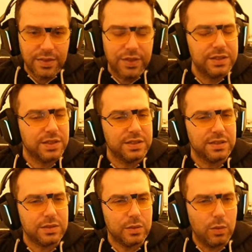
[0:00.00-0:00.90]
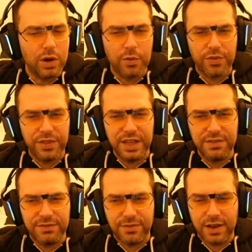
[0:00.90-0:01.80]
This is one of the
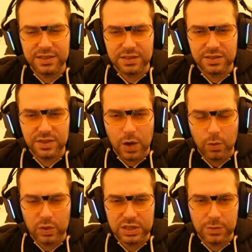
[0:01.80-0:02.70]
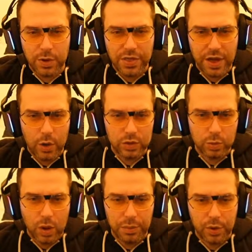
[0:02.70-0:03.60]
fastest Saurons without
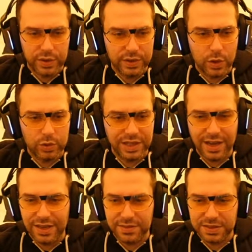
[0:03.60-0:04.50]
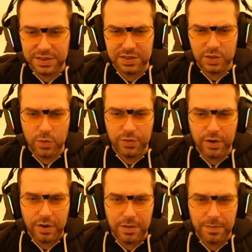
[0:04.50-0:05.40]
1.0 gear I have seen so far.